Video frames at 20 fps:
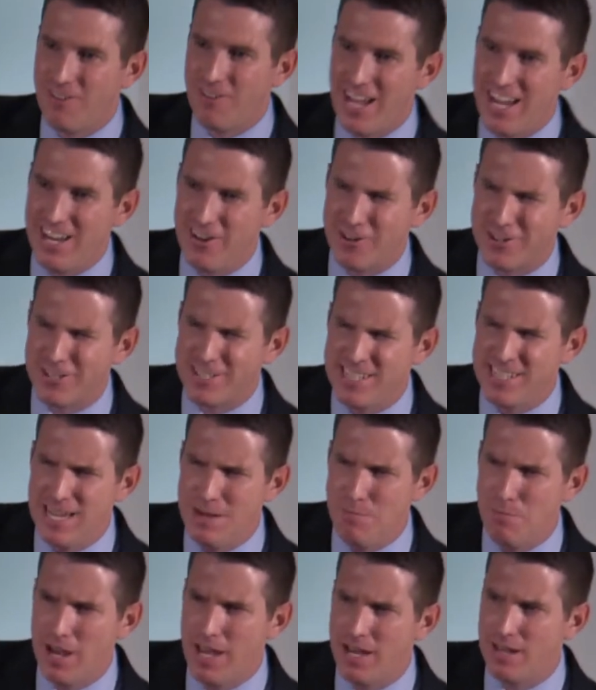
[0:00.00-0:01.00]
right or
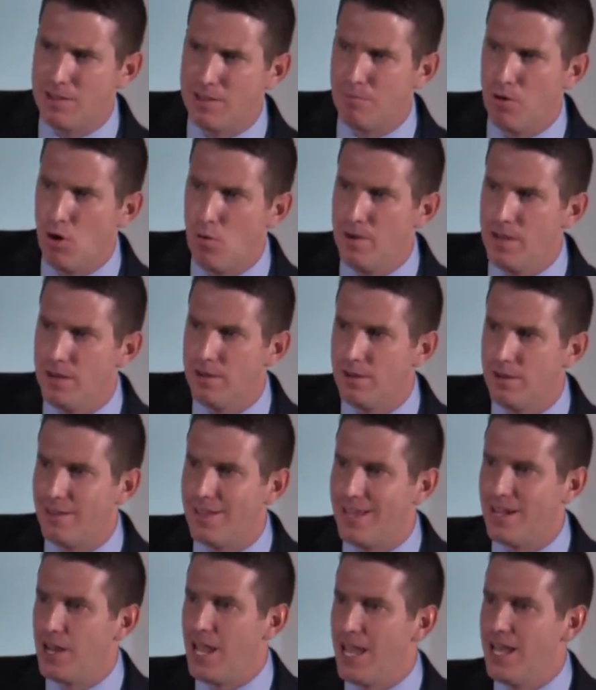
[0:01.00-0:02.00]
seem right in the moment
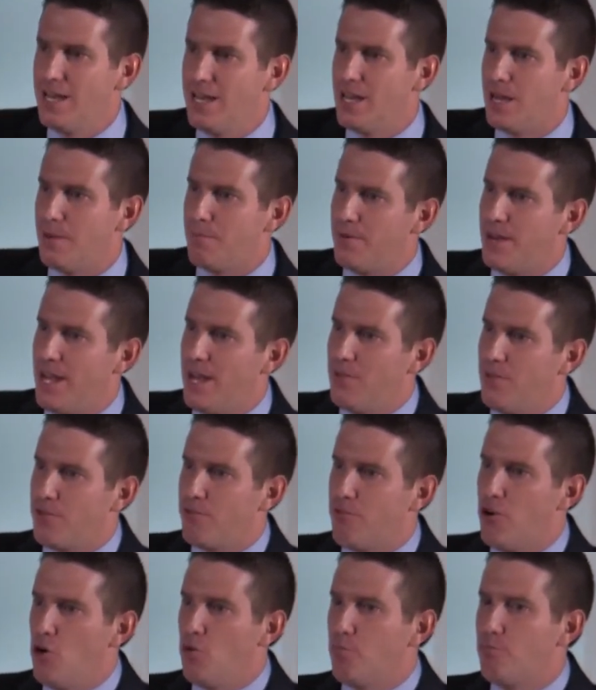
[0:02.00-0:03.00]
that end up down the
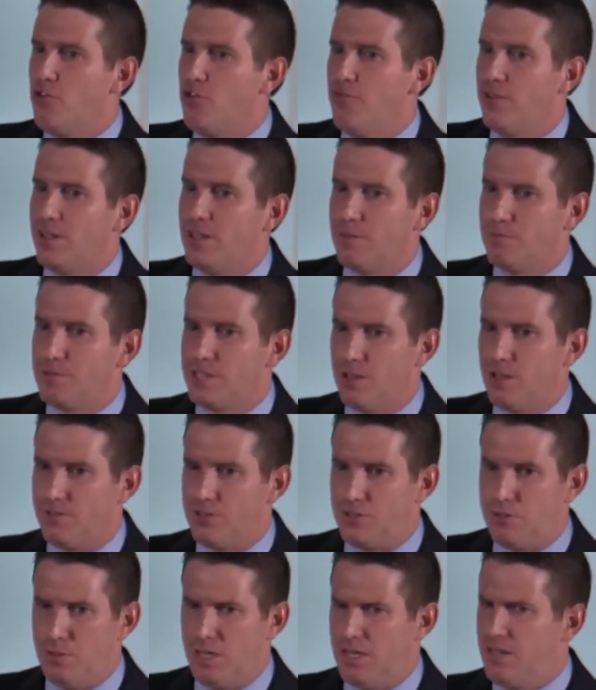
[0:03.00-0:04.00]
road proving
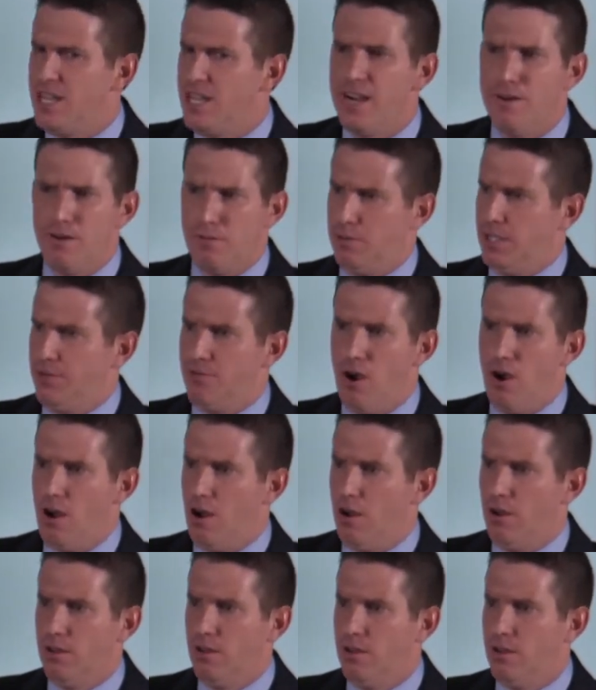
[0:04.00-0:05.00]
themselves to be terribly wrong.